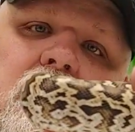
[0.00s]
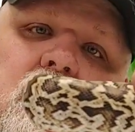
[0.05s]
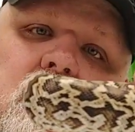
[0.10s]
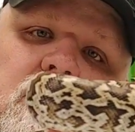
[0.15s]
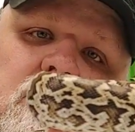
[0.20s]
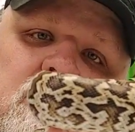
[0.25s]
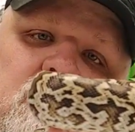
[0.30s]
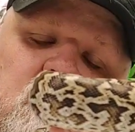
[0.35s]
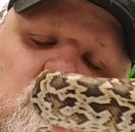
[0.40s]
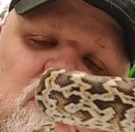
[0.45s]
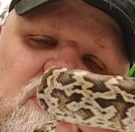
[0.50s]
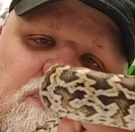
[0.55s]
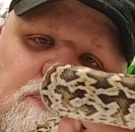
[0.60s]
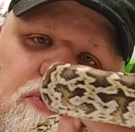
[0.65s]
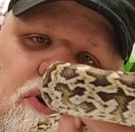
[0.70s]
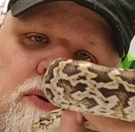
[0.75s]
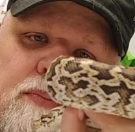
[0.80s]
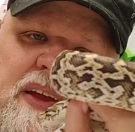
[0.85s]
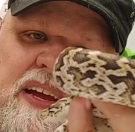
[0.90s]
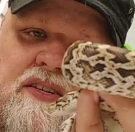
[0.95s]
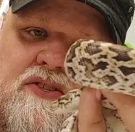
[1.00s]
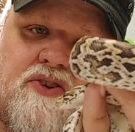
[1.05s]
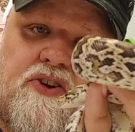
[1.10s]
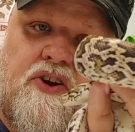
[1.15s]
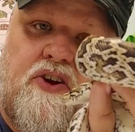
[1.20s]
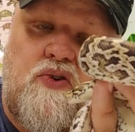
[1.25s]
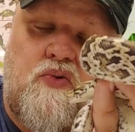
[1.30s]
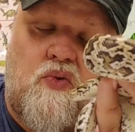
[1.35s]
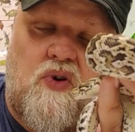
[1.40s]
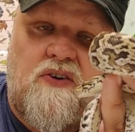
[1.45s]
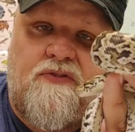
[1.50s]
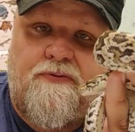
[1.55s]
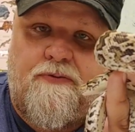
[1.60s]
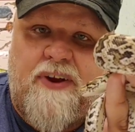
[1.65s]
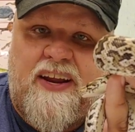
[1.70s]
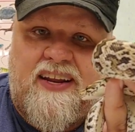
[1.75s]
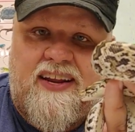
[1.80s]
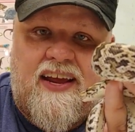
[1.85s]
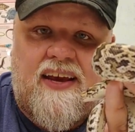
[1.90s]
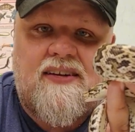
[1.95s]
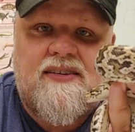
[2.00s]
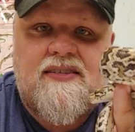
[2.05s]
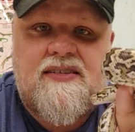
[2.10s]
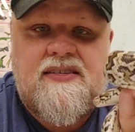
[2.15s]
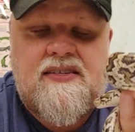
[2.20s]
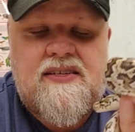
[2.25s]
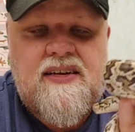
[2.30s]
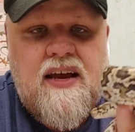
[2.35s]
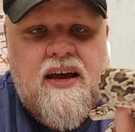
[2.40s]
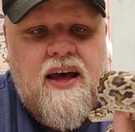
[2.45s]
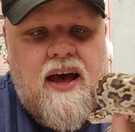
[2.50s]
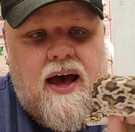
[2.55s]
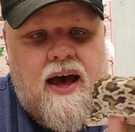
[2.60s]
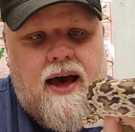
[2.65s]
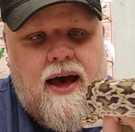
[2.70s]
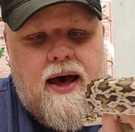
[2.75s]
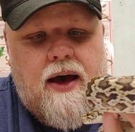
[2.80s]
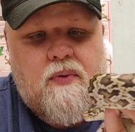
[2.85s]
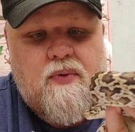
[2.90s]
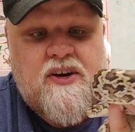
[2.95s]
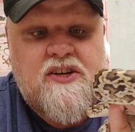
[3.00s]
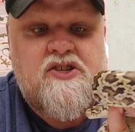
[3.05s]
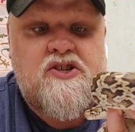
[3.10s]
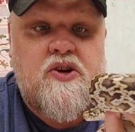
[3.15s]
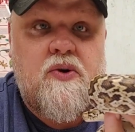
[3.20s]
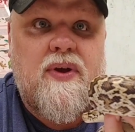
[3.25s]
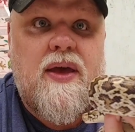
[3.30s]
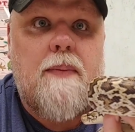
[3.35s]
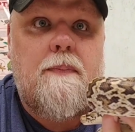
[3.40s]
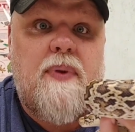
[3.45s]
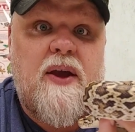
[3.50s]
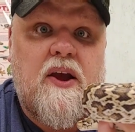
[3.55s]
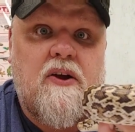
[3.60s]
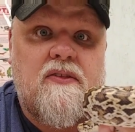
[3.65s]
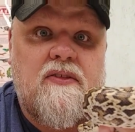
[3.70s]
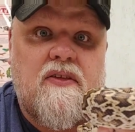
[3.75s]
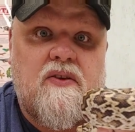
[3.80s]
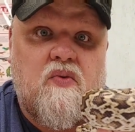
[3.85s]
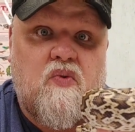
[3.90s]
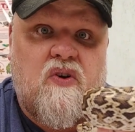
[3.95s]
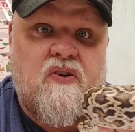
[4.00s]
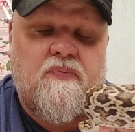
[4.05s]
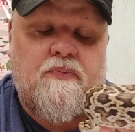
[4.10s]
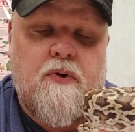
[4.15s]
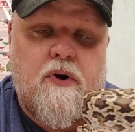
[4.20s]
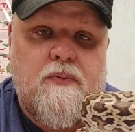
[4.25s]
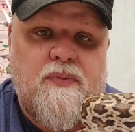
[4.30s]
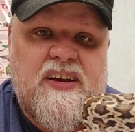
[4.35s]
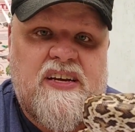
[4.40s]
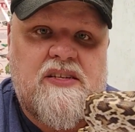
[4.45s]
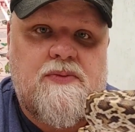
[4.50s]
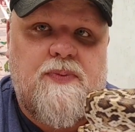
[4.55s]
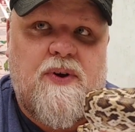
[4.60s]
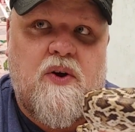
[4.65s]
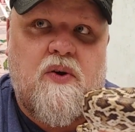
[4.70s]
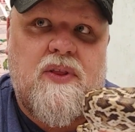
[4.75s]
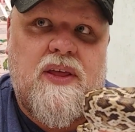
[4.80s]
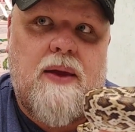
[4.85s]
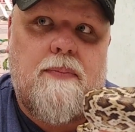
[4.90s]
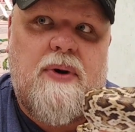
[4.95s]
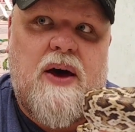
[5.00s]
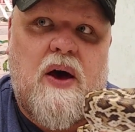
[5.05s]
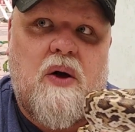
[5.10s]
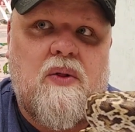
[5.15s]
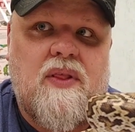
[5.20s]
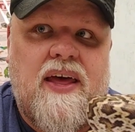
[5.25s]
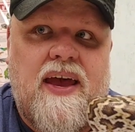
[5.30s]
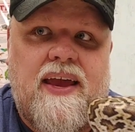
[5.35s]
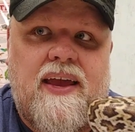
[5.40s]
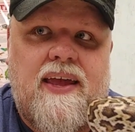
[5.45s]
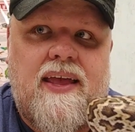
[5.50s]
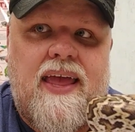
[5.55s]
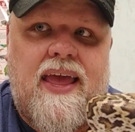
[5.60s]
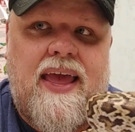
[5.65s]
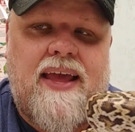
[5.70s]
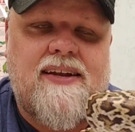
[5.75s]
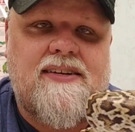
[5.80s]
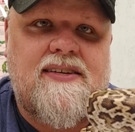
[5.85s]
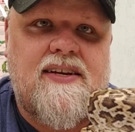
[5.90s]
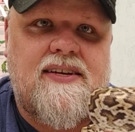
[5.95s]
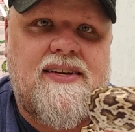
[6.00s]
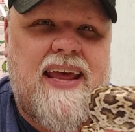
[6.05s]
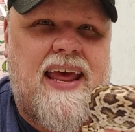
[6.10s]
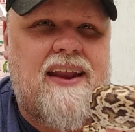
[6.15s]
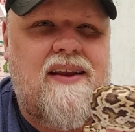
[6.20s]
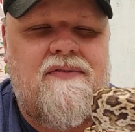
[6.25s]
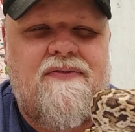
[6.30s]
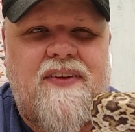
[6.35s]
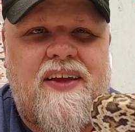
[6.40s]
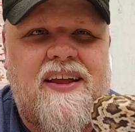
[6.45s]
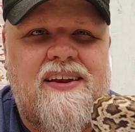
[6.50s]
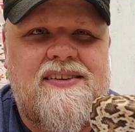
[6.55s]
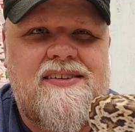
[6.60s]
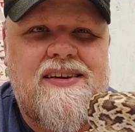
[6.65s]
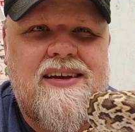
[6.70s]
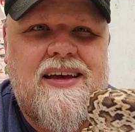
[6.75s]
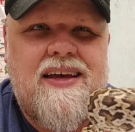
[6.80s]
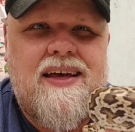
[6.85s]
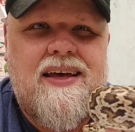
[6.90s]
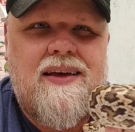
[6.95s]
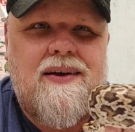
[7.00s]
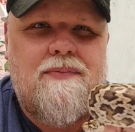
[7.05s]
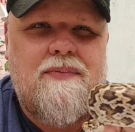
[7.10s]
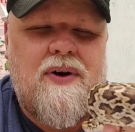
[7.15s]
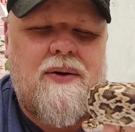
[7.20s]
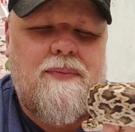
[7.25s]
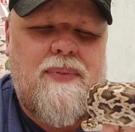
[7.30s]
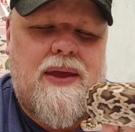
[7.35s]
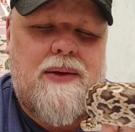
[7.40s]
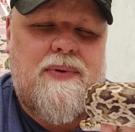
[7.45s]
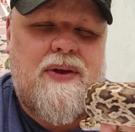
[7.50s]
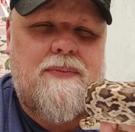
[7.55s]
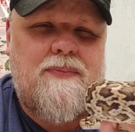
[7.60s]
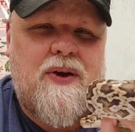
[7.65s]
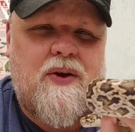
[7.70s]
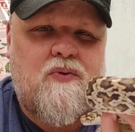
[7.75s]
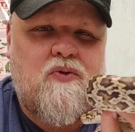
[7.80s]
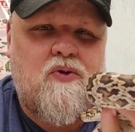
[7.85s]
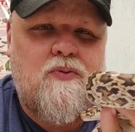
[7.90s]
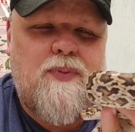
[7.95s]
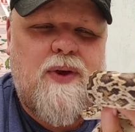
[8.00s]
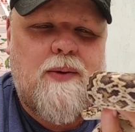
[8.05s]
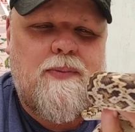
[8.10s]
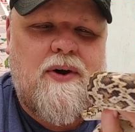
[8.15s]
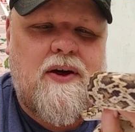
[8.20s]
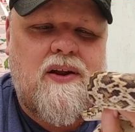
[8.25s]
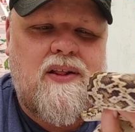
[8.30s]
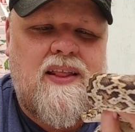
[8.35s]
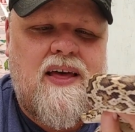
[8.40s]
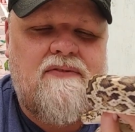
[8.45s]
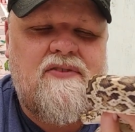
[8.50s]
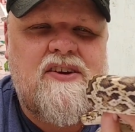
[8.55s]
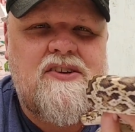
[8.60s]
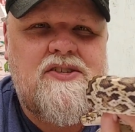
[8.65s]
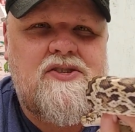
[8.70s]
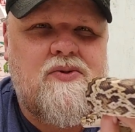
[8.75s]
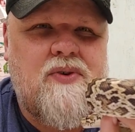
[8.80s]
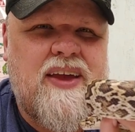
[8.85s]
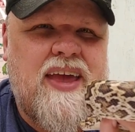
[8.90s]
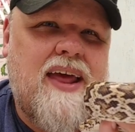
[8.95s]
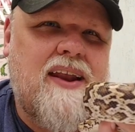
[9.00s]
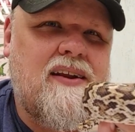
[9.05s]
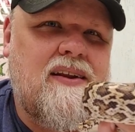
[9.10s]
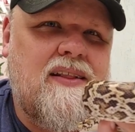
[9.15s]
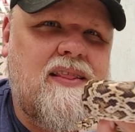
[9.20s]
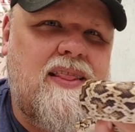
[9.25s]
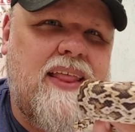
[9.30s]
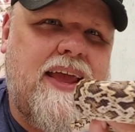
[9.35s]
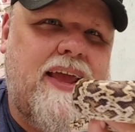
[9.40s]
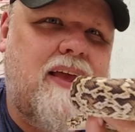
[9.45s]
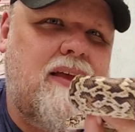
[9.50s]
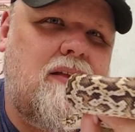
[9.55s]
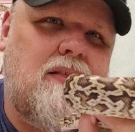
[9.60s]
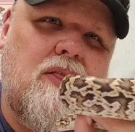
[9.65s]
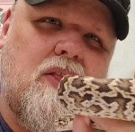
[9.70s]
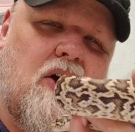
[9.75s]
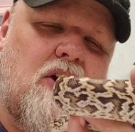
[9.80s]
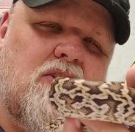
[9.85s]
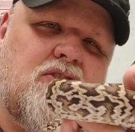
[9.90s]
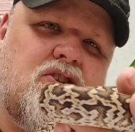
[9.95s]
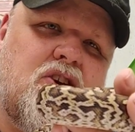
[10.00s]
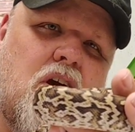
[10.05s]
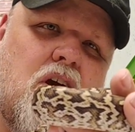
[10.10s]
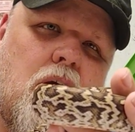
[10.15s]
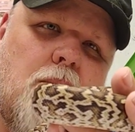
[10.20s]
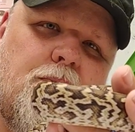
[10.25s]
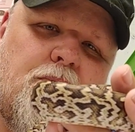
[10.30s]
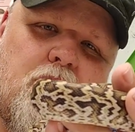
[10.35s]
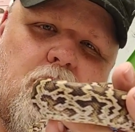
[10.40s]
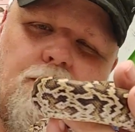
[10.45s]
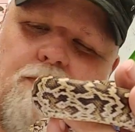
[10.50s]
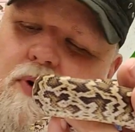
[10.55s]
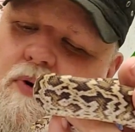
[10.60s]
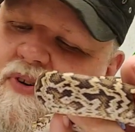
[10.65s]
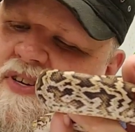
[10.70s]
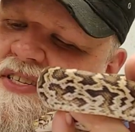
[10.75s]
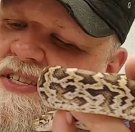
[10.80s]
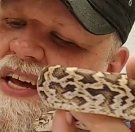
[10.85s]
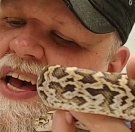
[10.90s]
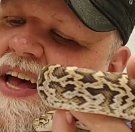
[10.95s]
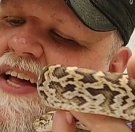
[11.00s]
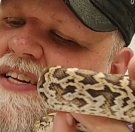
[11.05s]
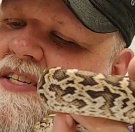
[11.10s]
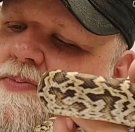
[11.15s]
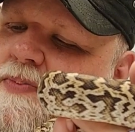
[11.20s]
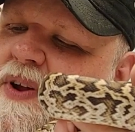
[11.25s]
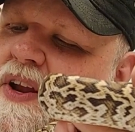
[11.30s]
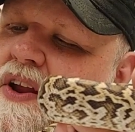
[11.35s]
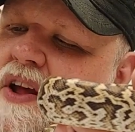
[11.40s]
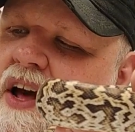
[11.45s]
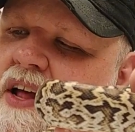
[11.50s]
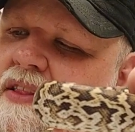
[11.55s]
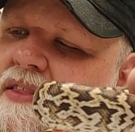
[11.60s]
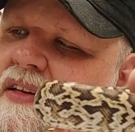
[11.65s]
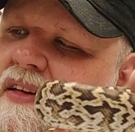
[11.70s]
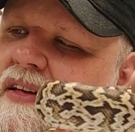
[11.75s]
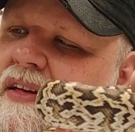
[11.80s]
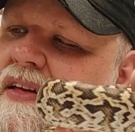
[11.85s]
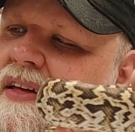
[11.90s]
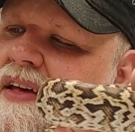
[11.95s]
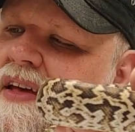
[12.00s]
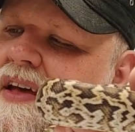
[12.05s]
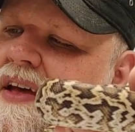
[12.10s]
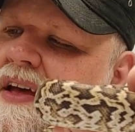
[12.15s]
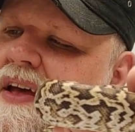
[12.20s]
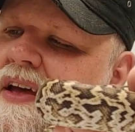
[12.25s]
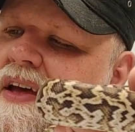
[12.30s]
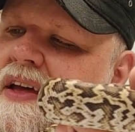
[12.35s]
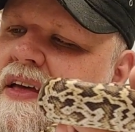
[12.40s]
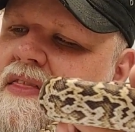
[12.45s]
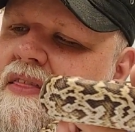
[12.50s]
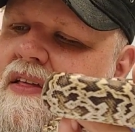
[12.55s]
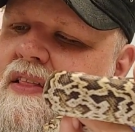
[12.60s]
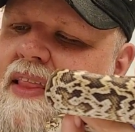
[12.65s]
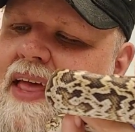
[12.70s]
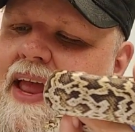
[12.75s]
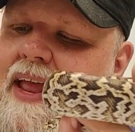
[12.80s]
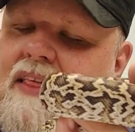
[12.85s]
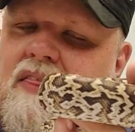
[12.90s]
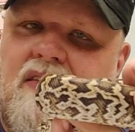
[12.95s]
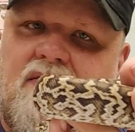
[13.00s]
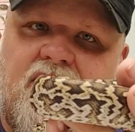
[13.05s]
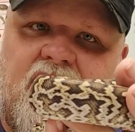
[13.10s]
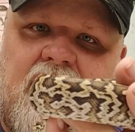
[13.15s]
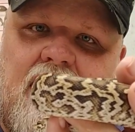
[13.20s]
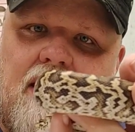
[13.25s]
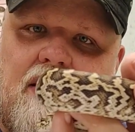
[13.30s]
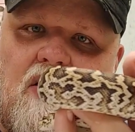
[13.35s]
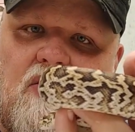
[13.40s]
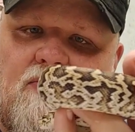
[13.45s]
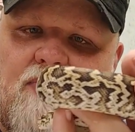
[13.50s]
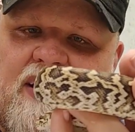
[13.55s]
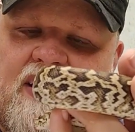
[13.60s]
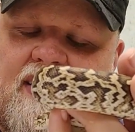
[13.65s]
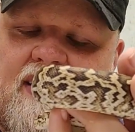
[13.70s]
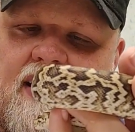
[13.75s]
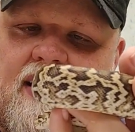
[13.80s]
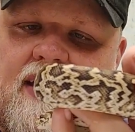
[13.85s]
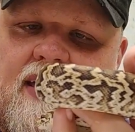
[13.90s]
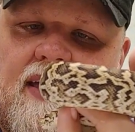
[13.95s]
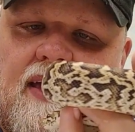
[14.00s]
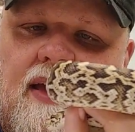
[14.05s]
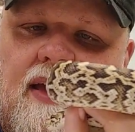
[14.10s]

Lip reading: your dwarf Burmese or your dwarf retics, which do get bigger than the dwarf Burmese, but only about like 8 to 10 feet. And maybe a big one would be about 11. So again, like large carpet or boa size, but not the length of an adult retic,